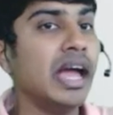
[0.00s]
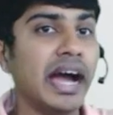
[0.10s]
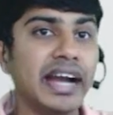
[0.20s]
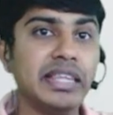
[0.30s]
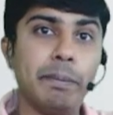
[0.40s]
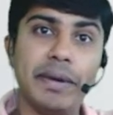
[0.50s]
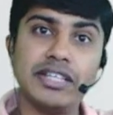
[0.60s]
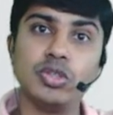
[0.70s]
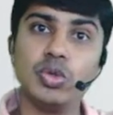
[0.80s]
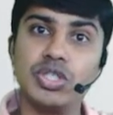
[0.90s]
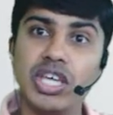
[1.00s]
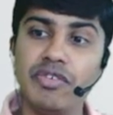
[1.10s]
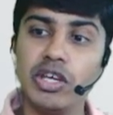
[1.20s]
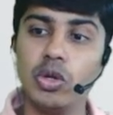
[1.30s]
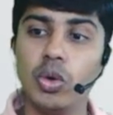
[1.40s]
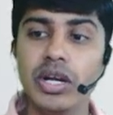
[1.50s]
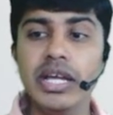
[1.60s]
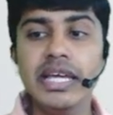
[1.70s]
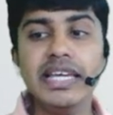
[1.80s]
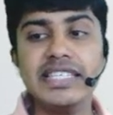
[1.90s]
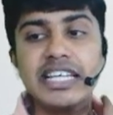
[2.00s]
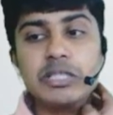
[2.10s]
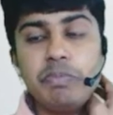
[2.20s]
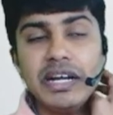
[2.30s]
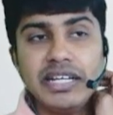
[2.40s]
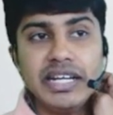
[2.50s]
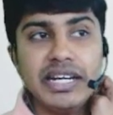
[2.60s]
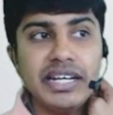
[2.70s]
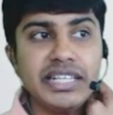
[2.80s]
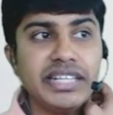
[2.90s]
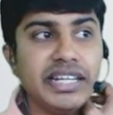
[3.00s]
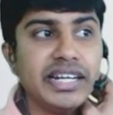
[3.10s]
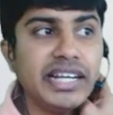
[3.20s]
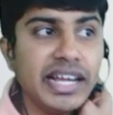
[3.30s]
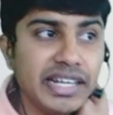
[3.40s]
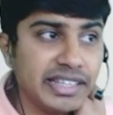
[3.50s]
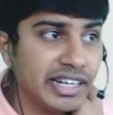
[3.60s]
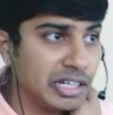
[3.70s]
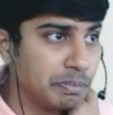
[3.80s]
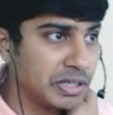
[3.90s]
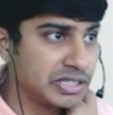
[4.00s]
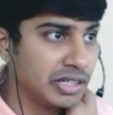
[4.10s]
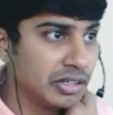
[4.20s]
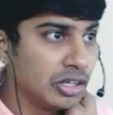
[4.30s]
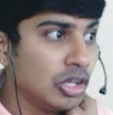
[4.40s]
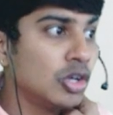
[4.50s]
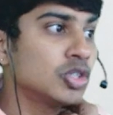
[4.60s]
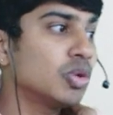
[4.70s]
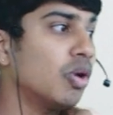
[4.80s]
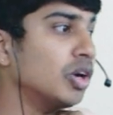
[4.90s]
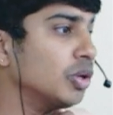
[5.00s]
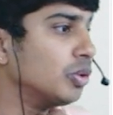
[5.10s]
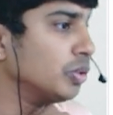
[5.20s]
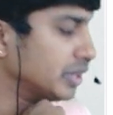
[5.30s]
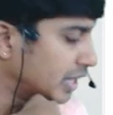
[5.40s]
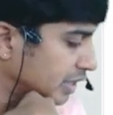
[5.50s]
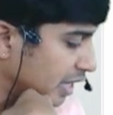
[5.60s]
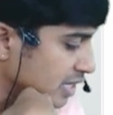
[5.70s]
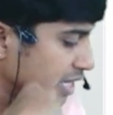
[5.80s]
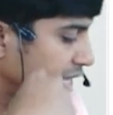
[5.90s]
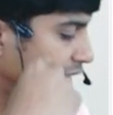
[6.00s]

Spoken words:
and the person who's giving you loan is expecting interest at a rate higher than 10%. So what do you do in that case?